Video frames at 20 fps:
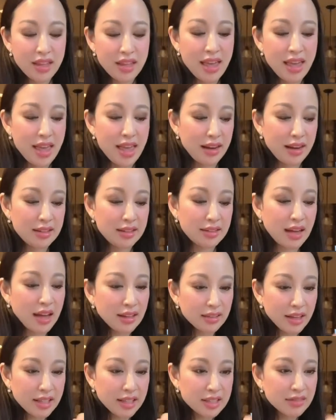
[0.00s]
and it's
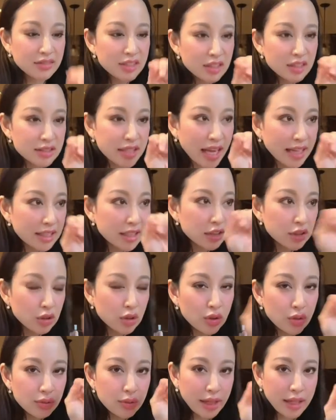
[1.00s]
got lots of little tiny
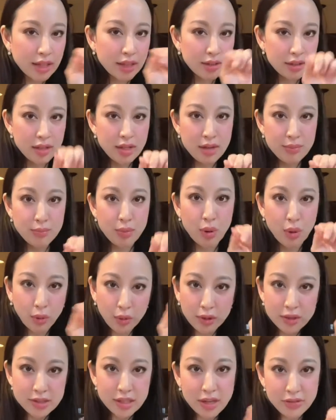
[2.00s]
little like
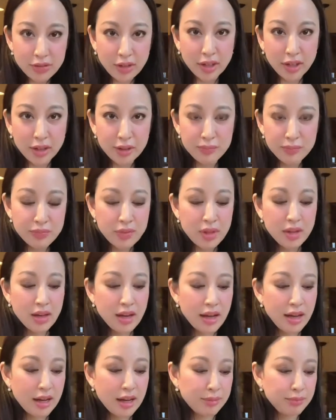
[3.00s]
pores on there
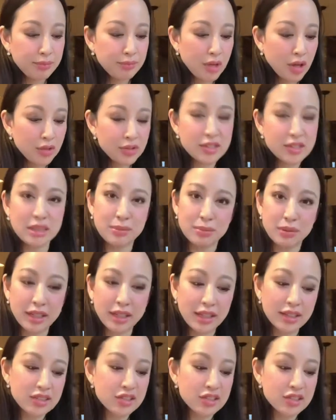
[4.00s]
called stippling.